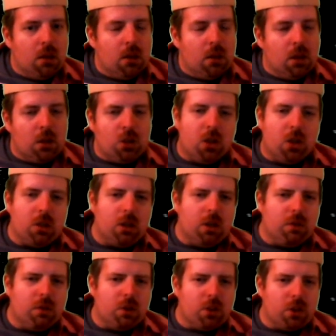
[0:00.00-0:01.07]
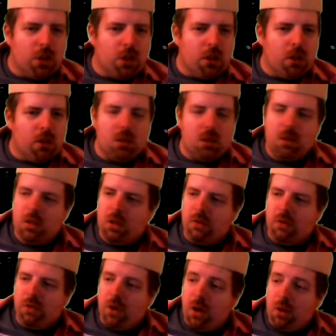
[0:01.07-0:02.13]
like John Denver said this, he
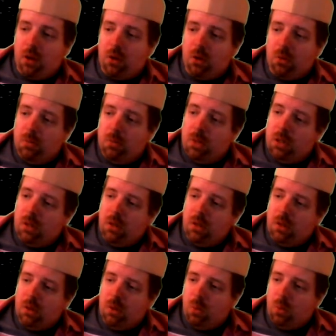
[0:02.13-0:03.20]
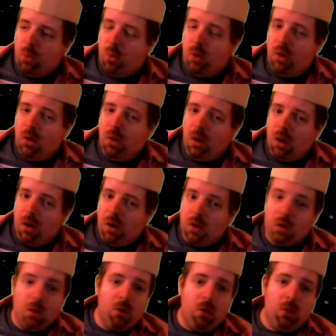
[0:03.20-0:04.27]
said, "Follow me where I
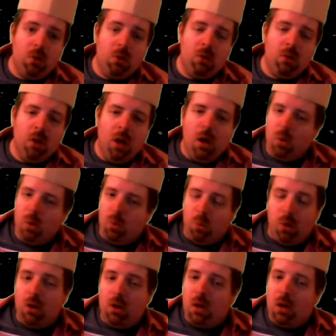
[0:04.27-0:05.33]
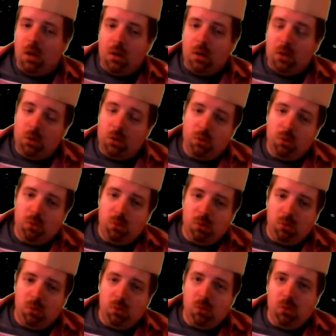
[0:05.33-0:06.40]
go, what I
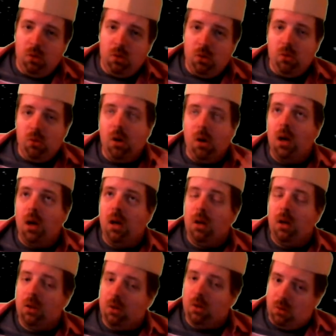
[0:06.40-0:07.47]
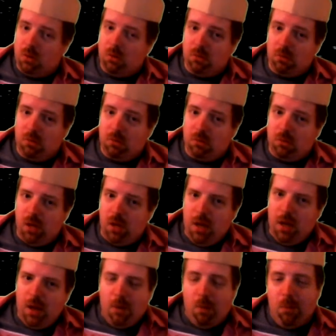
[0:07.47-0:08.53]
do and who I know.
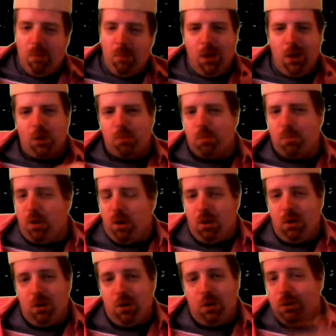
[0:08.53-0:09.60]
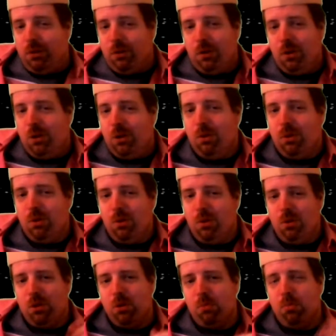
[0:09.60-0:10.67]
Make it part of
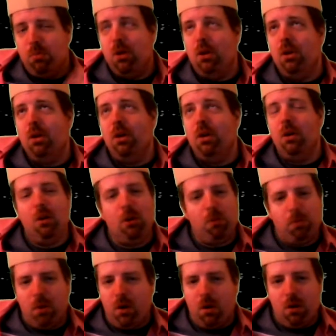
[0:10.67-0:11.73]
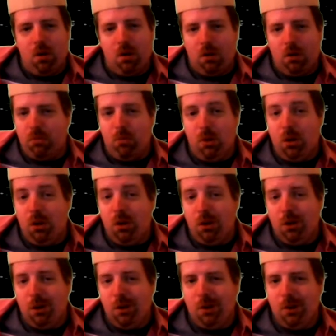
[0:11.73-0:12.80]
you to be a part of
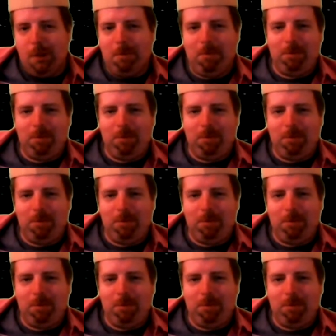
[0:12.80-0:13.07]
me.